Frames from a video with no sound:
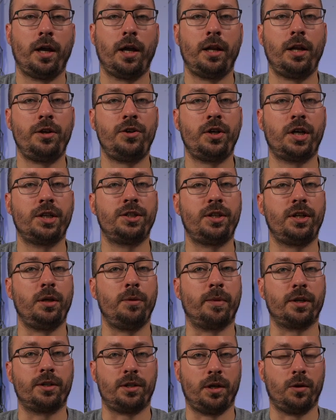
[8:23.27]
And as you can see,
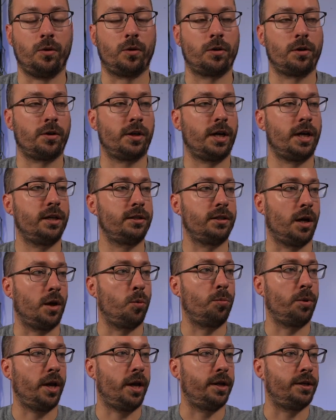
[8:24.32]
my sell order is now
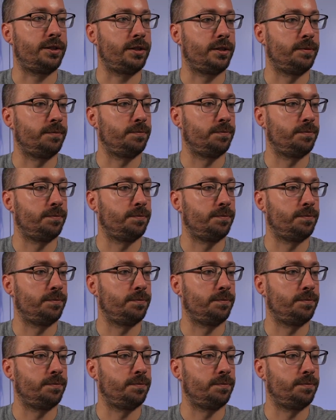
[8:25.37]
placed.